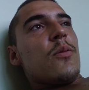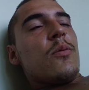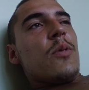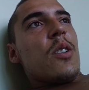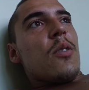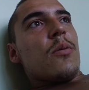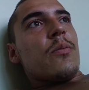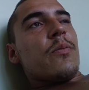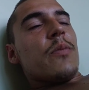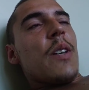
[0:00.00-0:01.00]
you know,
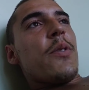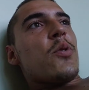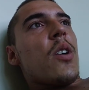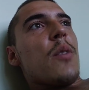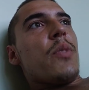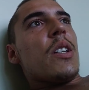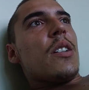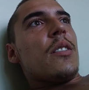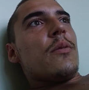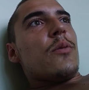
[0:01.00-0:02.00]
if you're trying to
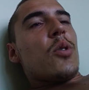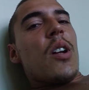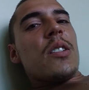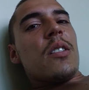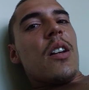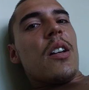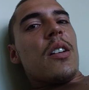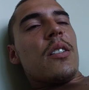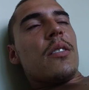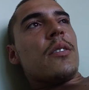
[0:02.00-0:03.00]
be Christ-like
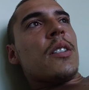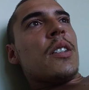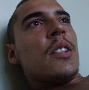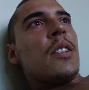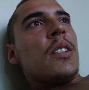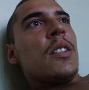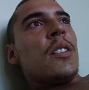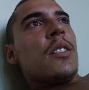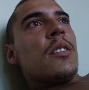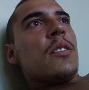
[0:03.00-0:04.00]
and
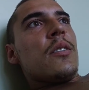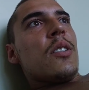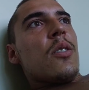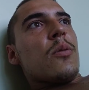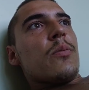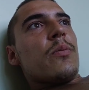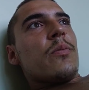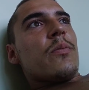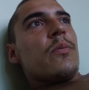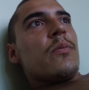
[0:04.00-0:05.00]
you know
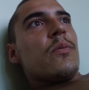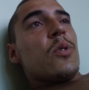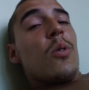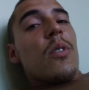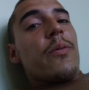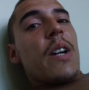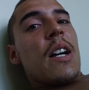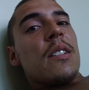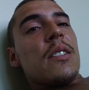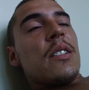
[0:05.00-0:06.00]
do all the
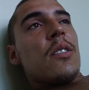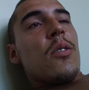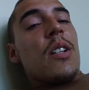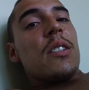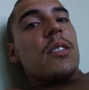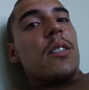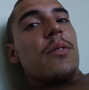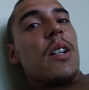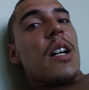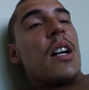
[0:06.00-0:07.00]
fasting and all that stuff
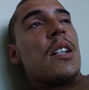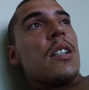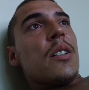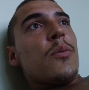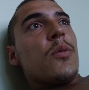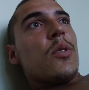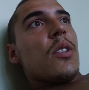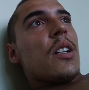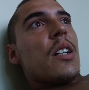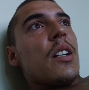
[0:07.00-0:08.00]
like I am, or
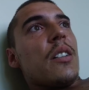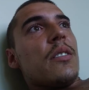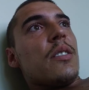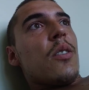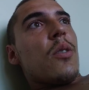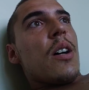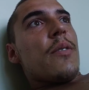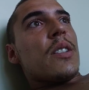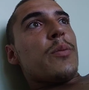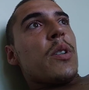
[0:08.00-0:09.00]
like I have
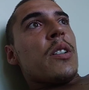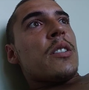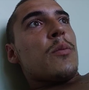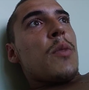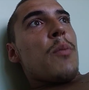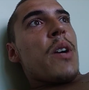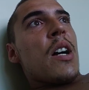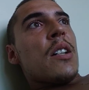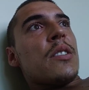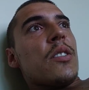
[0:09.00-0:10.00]
experienced in my
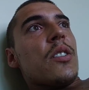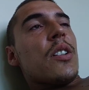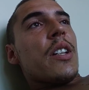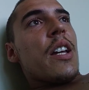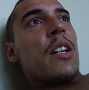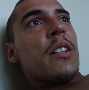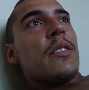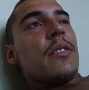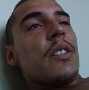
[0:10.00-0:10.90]
past, you're gonna gain